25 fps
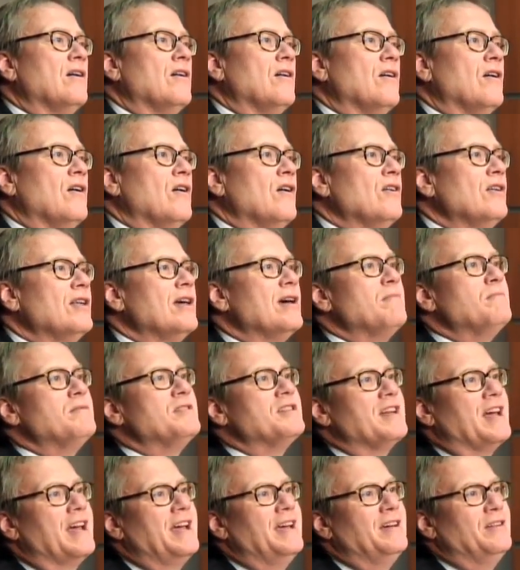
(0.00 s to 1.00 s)
all I'm
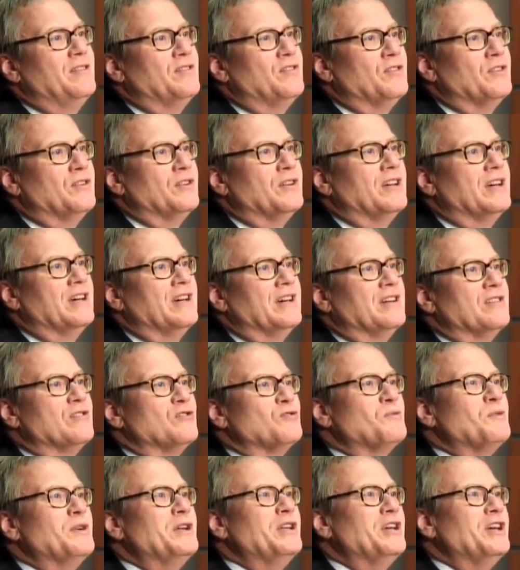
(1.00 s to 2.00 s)
saying to you is
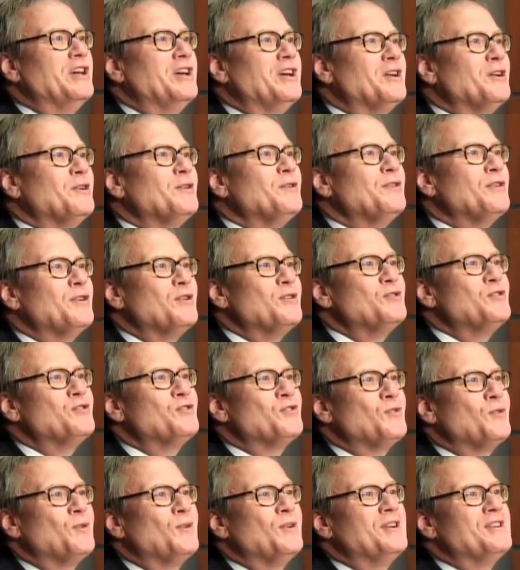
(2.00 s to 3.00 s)
when you hear those
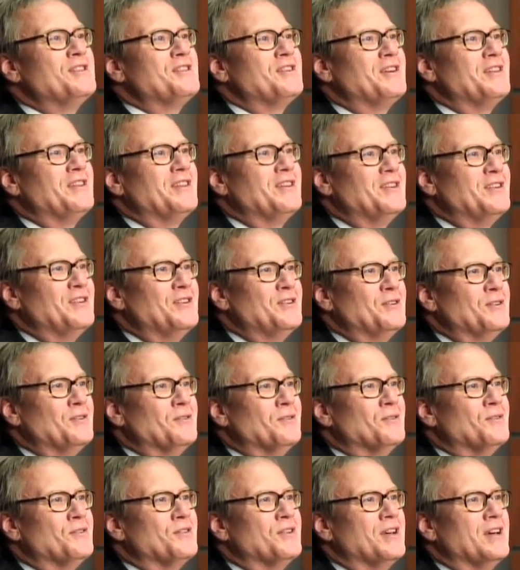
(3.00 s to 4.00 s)
stories on the
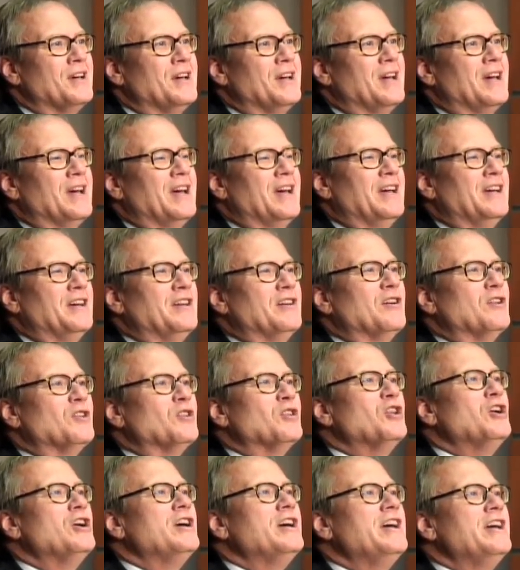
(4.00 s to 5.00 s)
news, you know,
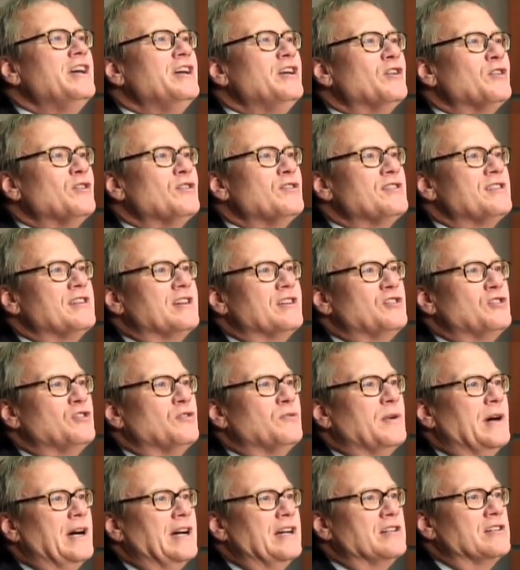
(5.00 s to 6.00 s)
look at your
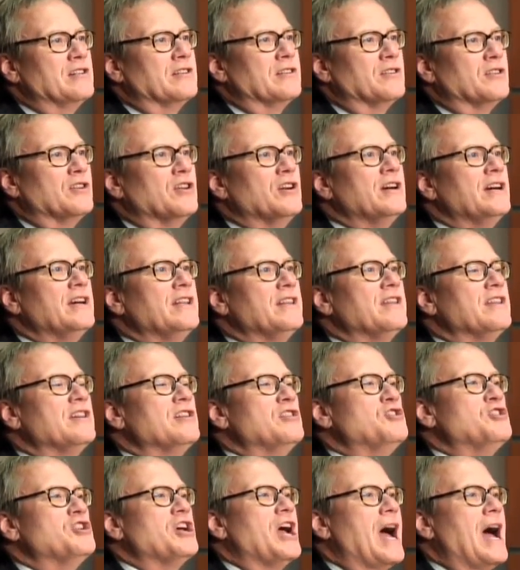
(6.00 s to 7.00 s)
situation. Look at the
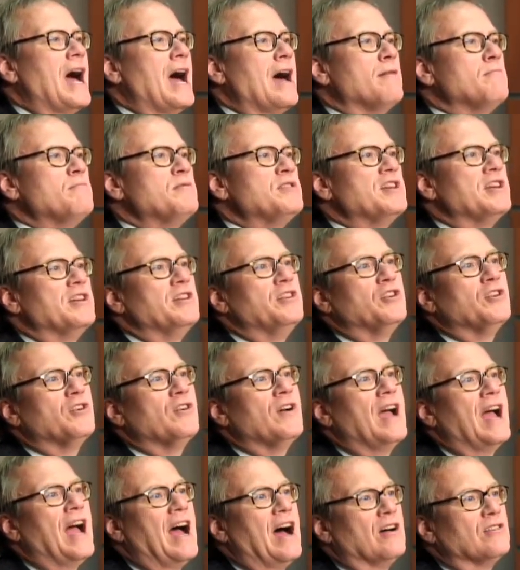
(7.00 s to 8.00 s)
jobs in your
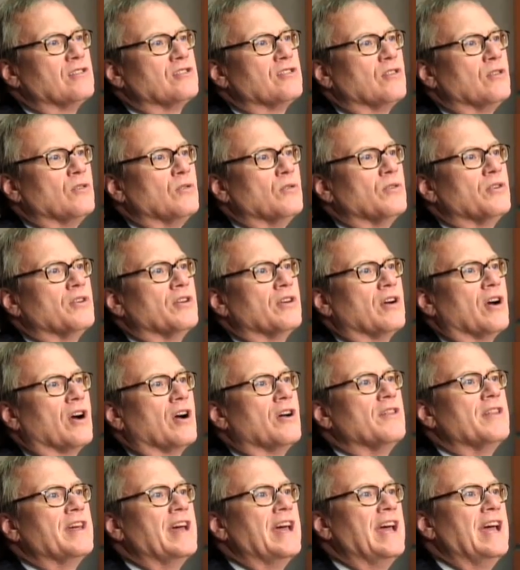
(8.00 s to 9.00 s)
household.
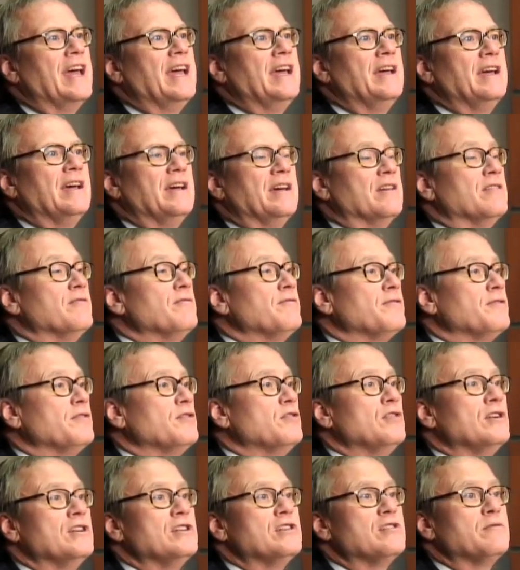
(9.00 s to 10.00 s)
Are they
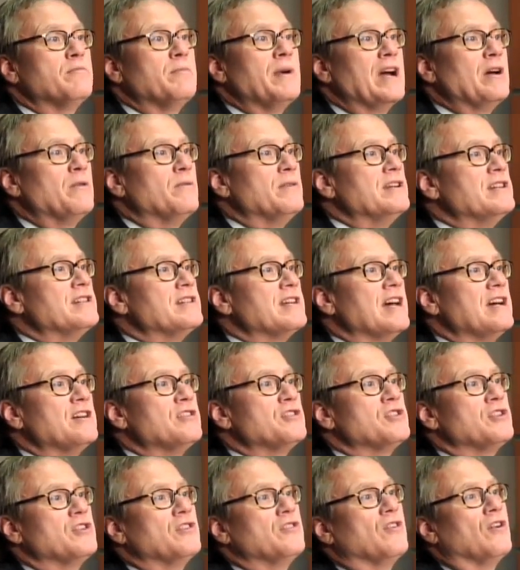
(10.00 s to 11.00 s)
influenced by
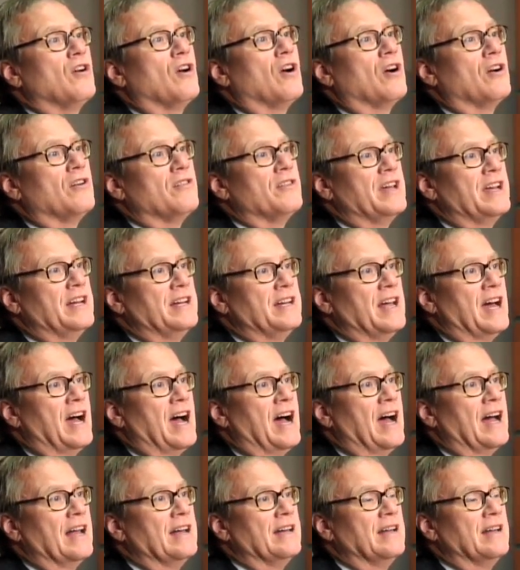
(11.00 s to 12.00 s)
recession or are they not?